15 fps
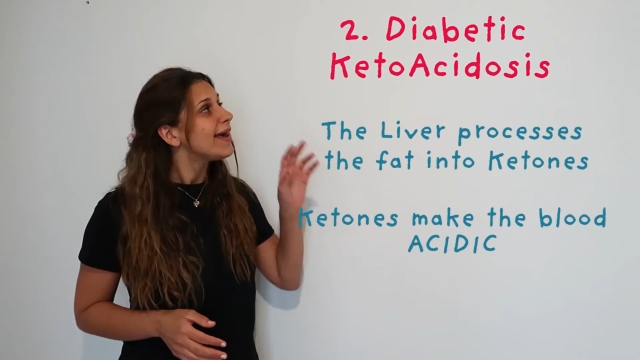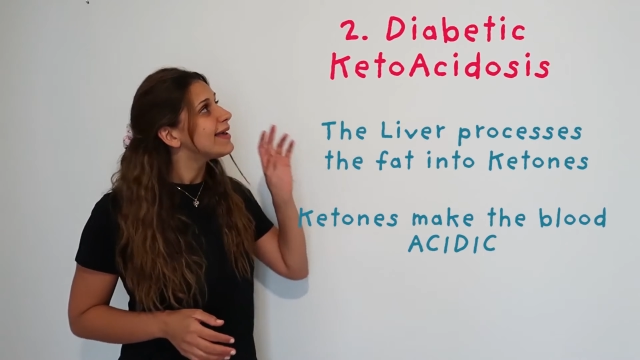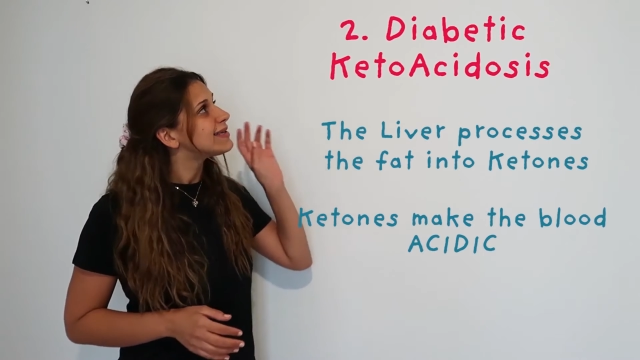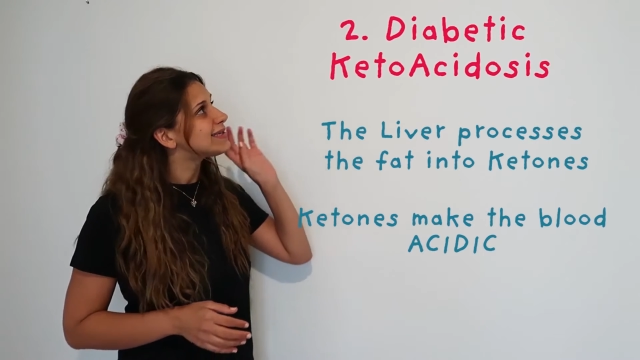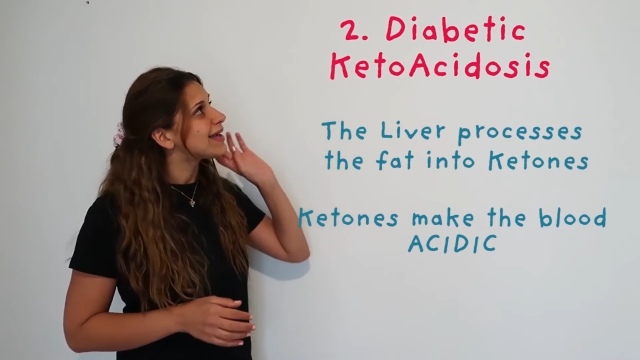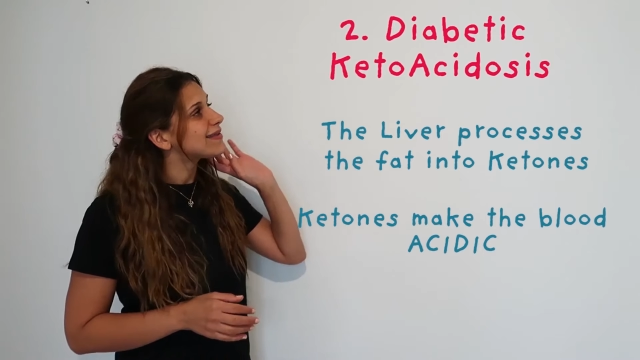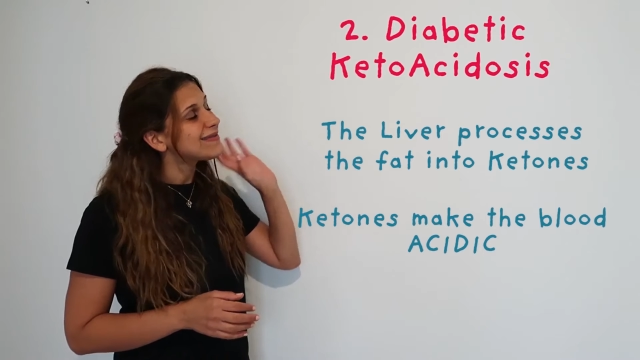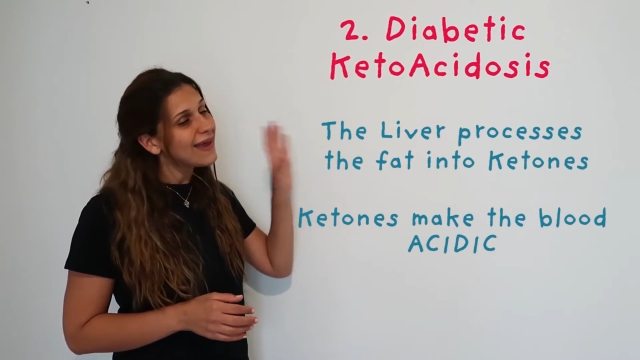
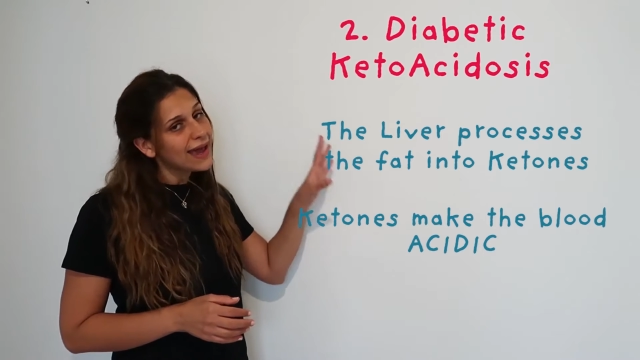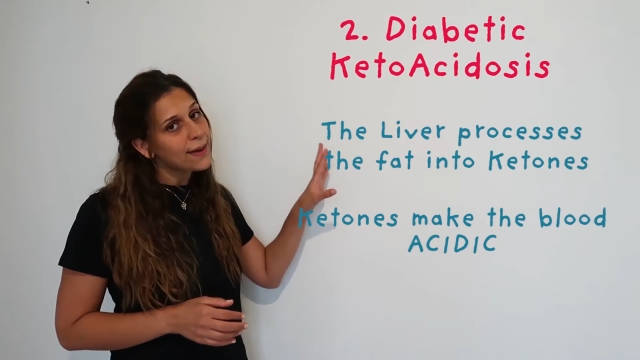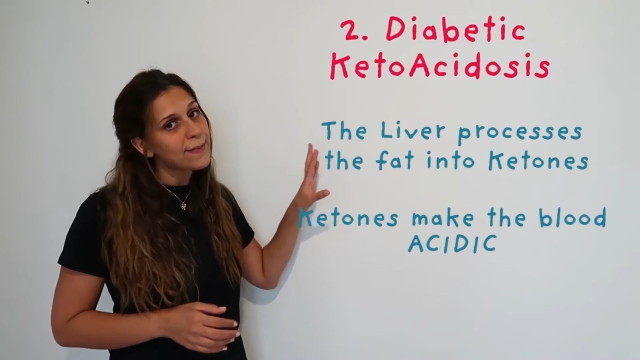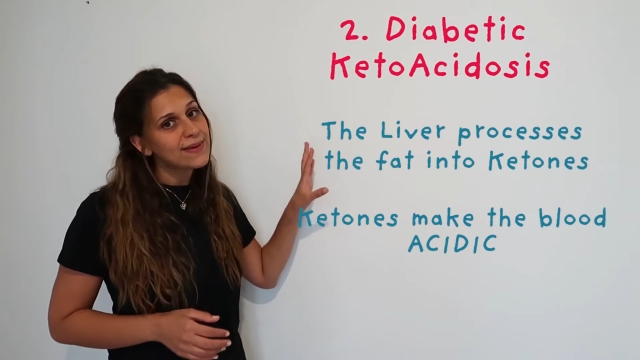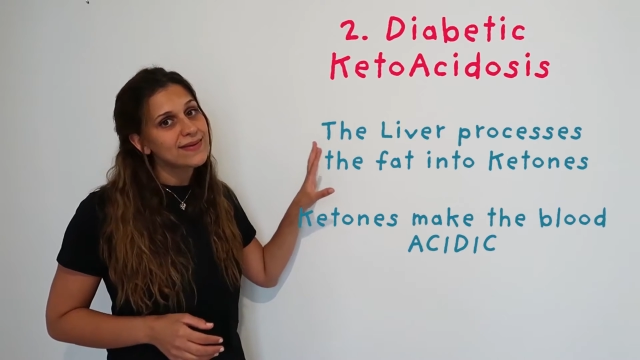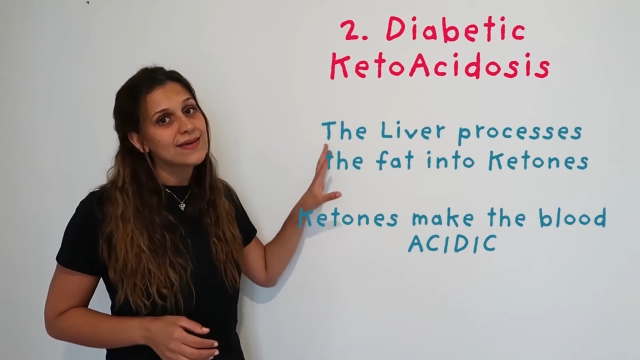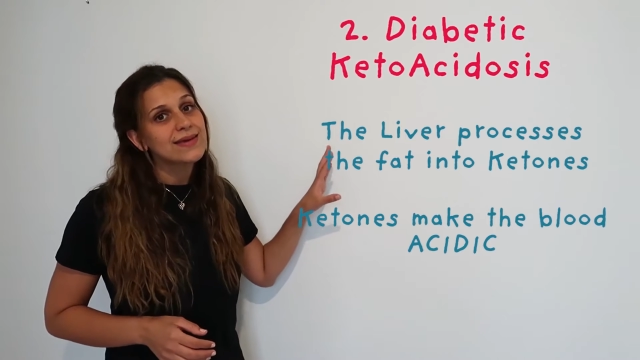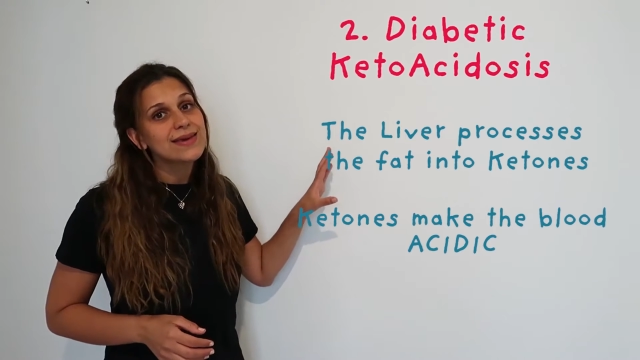is that
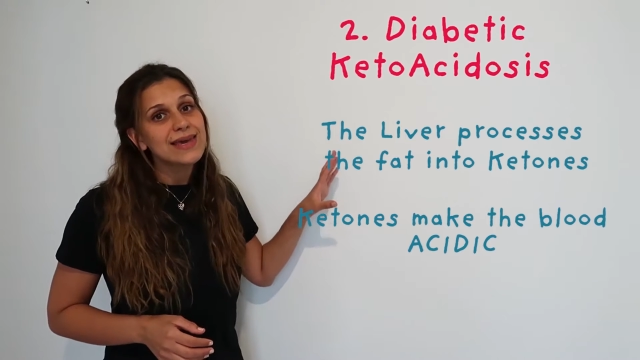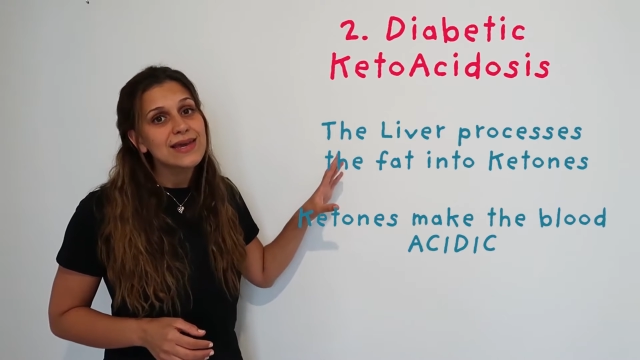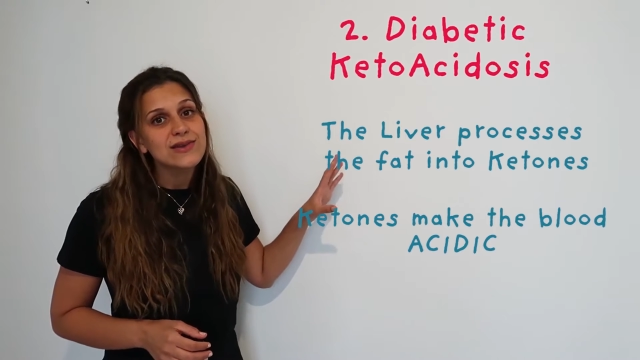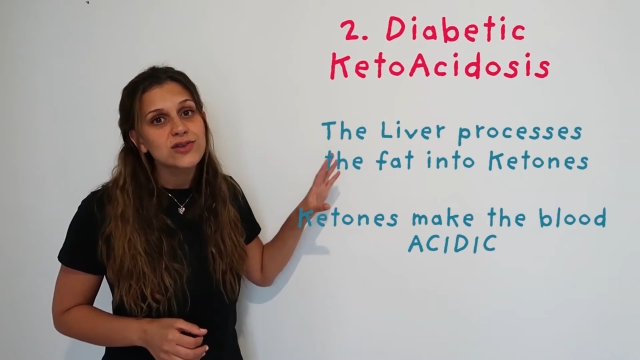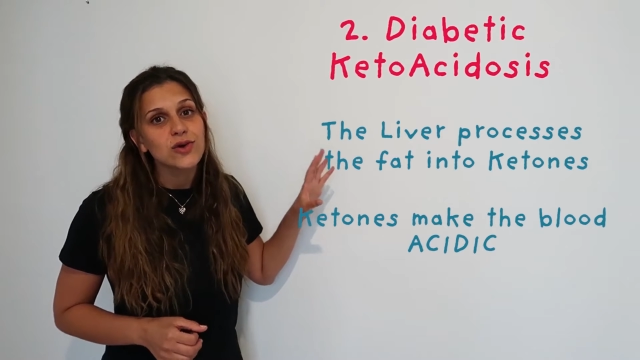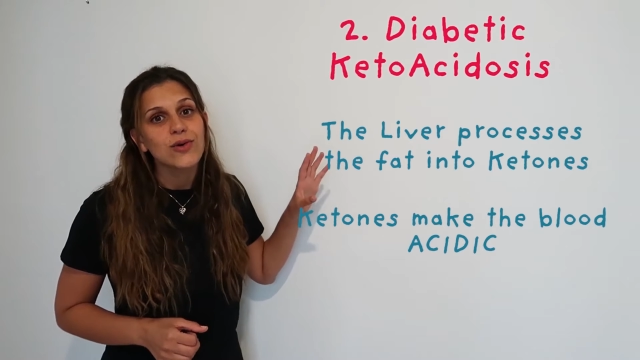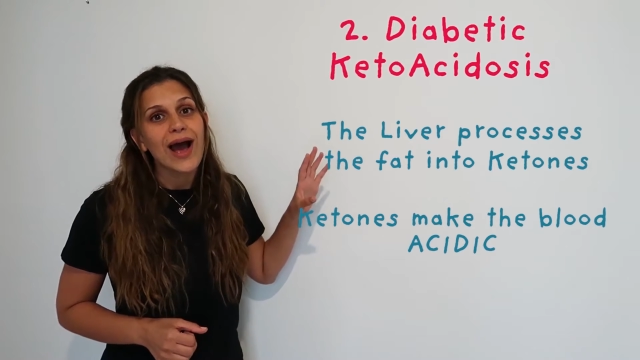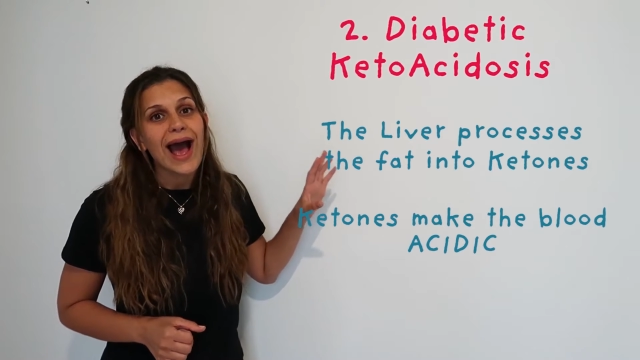diabetic
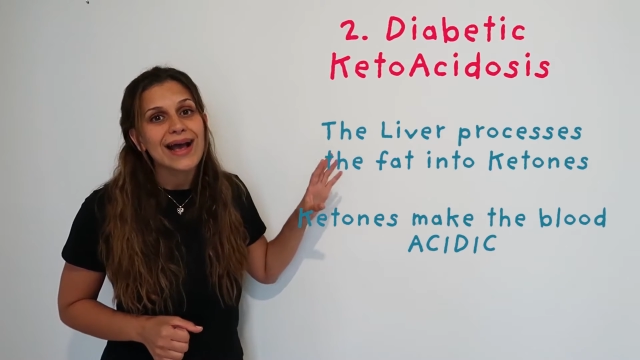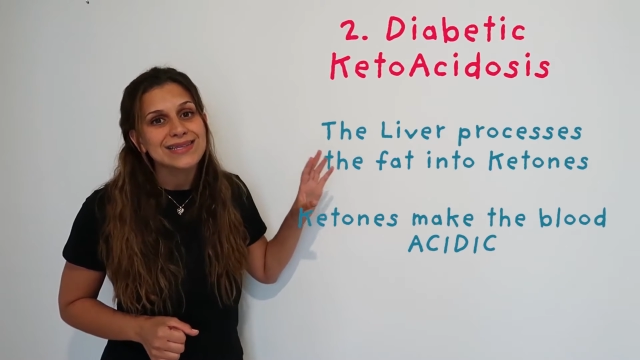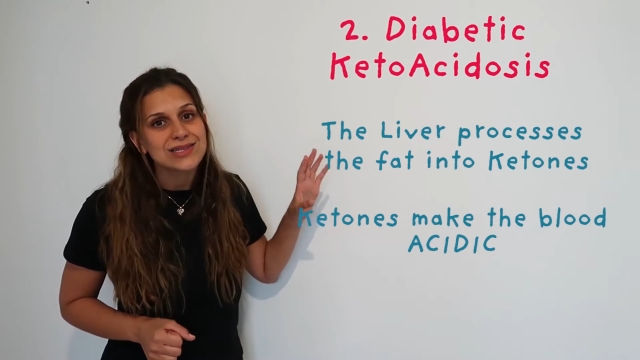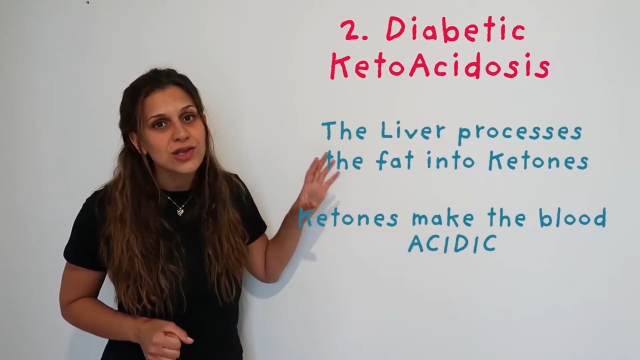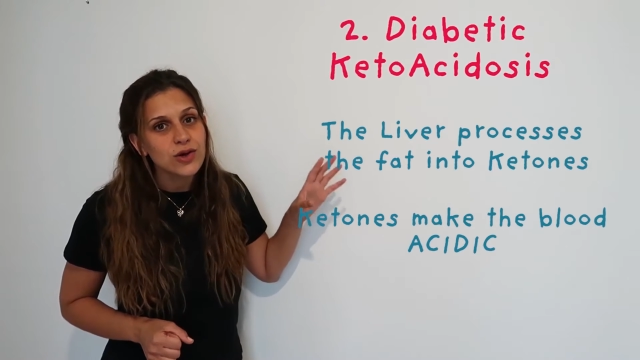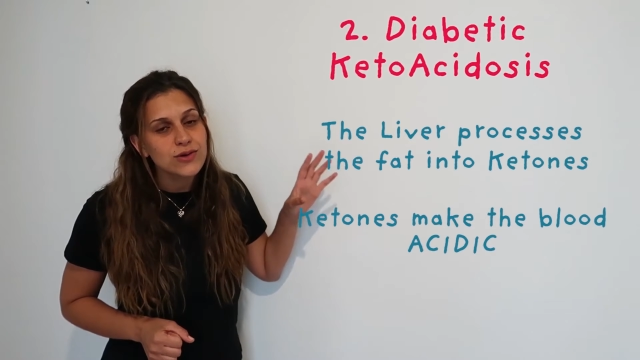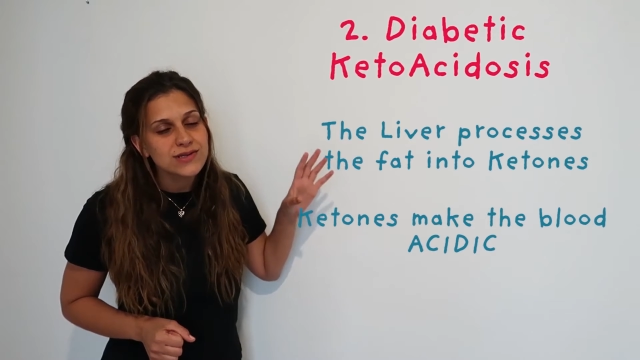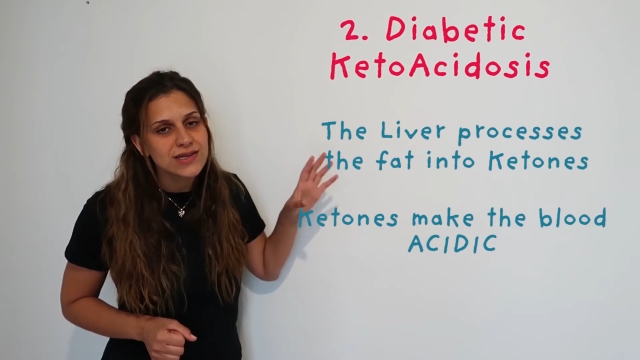
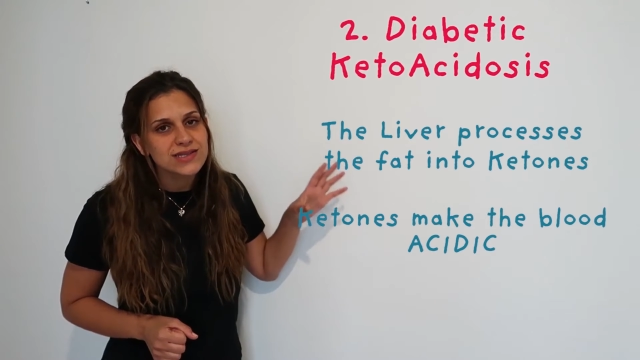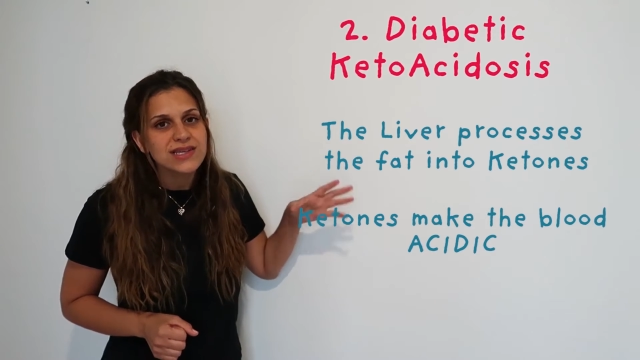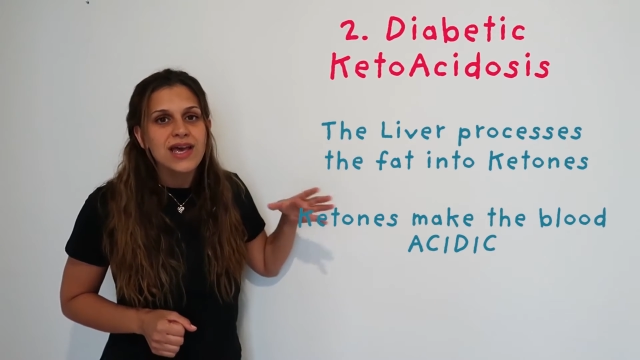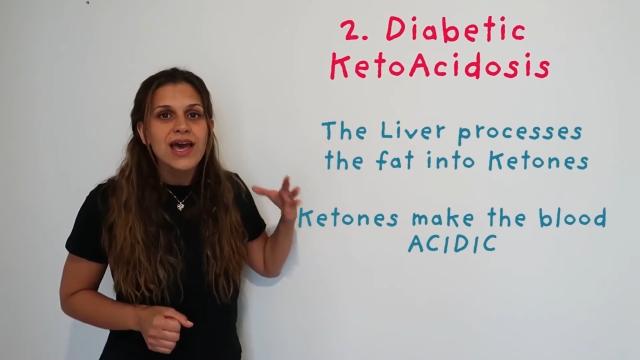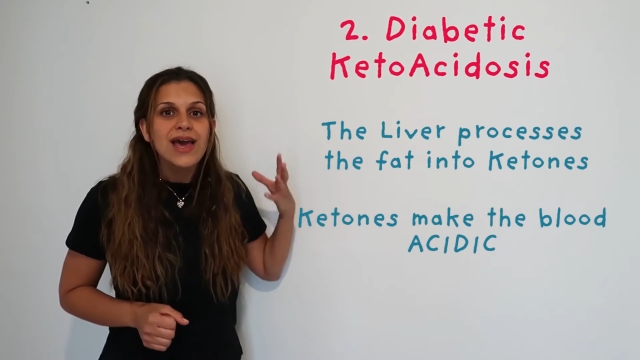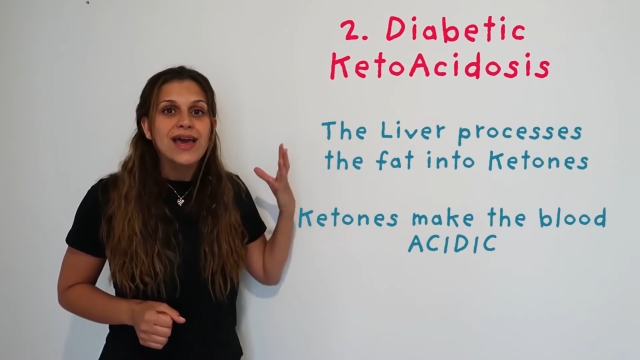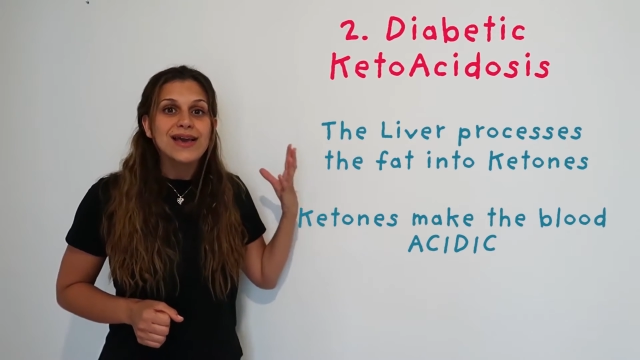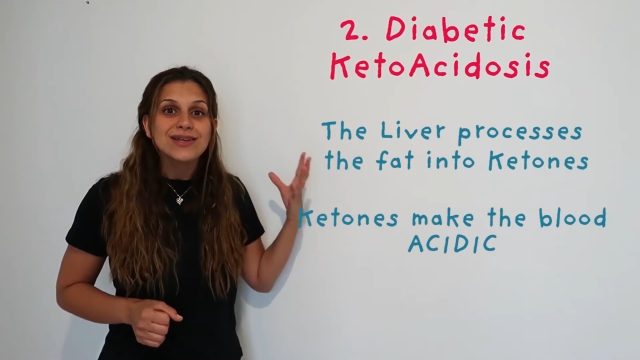ketoacidosis